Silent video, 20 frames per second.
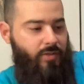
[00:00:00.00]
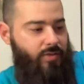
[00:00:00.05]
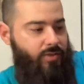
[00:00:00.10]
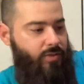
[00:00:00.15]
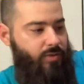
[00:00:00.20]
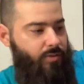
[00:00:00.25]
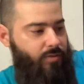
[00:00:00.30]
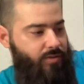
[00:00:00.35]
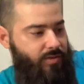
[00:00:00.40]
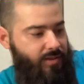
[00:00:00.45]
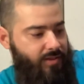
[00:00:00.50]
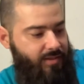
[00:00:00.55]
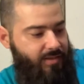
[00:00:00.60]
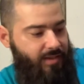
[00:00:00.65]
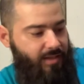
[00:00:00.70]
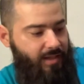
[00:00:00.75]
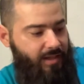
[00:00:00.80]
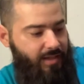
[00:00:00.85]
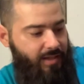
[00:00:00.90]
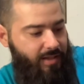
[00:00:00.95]

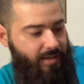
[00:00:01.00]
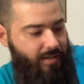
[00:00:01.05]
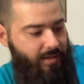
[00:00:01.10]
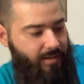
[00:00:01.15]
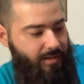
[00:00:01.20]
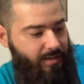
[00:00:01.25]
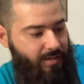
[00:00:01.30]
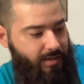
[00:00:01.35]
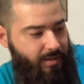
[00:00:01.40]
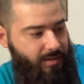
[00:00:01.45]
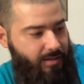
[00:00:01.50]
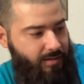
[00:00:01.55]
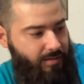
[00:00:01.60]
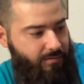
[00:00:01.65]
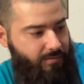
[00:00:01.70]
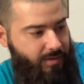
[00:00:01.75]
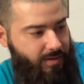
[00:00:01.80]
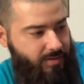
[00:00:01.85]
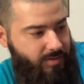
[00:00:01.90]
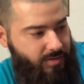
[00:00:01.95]
268. The
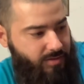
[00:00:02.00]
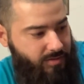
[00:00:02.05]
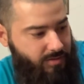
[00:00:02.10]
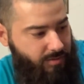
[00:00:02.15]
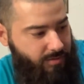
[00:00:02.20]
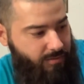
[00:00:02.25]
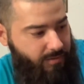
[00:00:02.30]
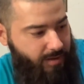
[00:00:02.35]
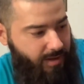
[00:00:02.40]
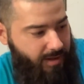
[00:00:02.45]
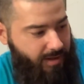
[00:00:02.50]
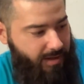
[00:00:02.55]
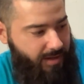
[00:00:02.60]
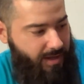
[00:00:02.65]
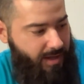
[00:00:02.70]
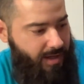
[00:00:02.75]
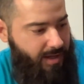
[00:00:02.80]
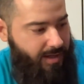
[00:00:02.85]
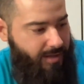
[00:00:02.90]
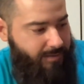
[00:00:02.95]
Avengers are fighting
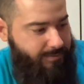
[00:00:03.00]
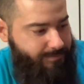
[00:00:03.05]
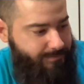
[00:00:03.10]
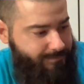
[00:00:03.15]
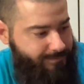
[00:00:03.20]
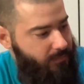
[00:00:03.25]
Kane.